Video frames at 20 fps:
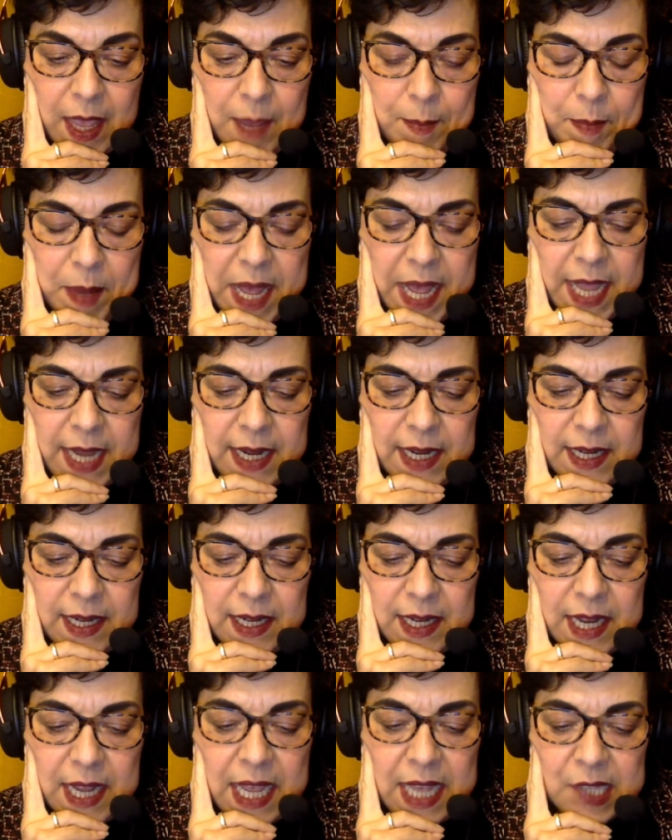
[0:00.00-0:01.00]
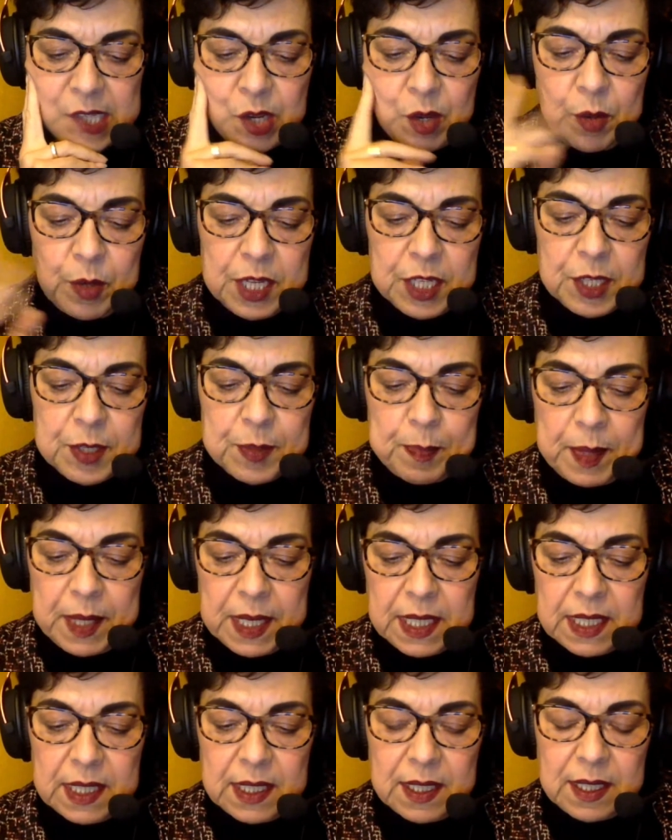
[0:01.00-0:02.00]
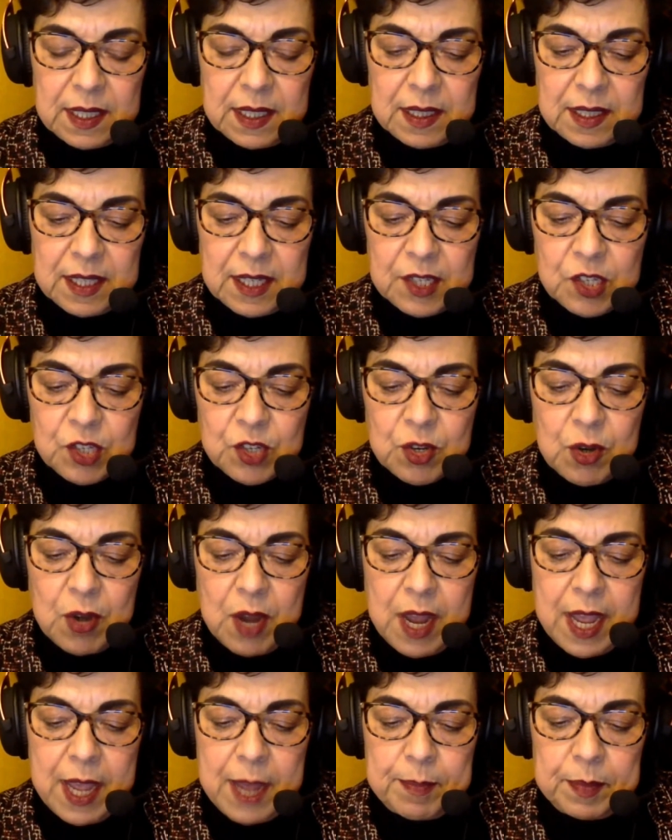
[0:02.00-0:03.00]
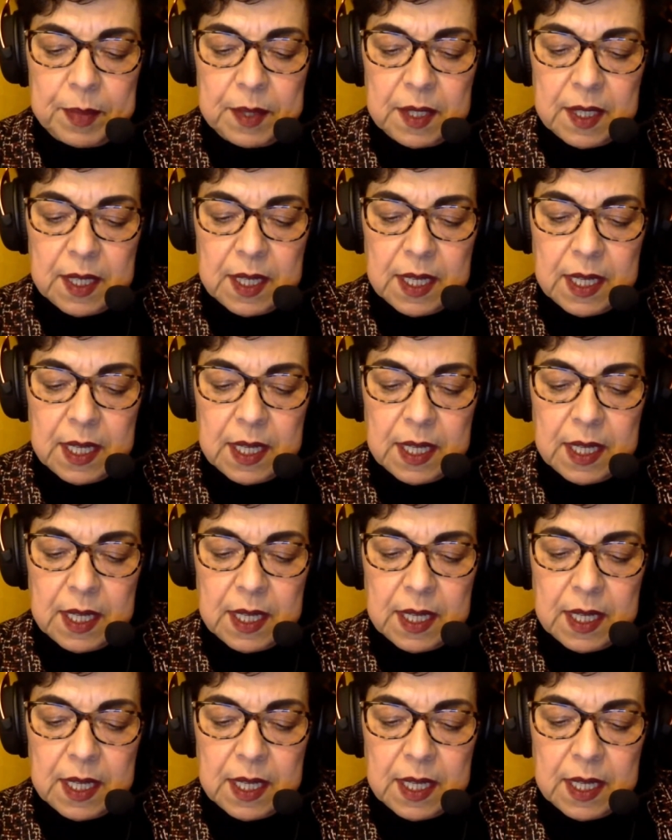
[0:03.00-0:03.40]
Biden has always been described